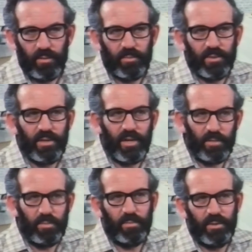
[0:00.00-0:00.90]
But they are
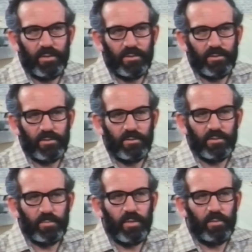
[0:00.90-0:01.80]
prepared to
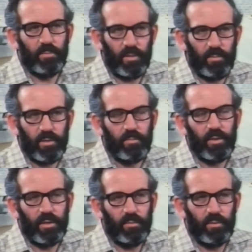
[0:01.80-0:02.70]
spend public
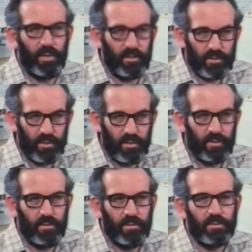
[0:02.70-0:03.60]
money without our
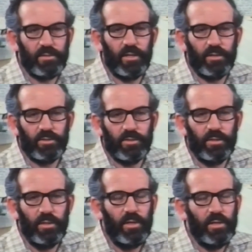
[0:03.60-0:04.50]
sanction
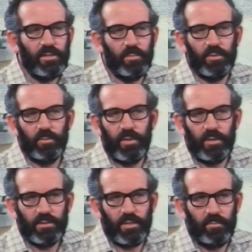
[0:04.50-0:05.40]
to put a
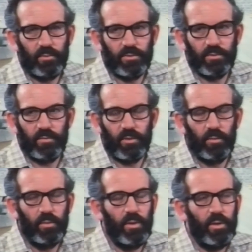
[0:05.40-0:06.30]
partisan point of
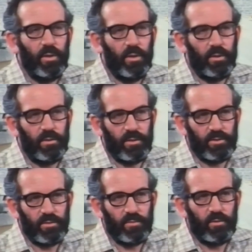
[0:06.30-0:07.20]
view on the
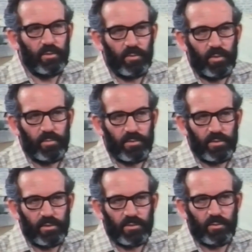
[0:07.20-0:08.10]
issue of nuclear weapons. I
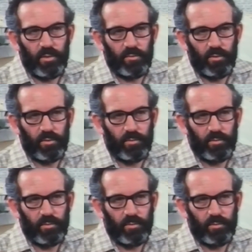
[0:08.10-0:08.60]
think it's quite wrong.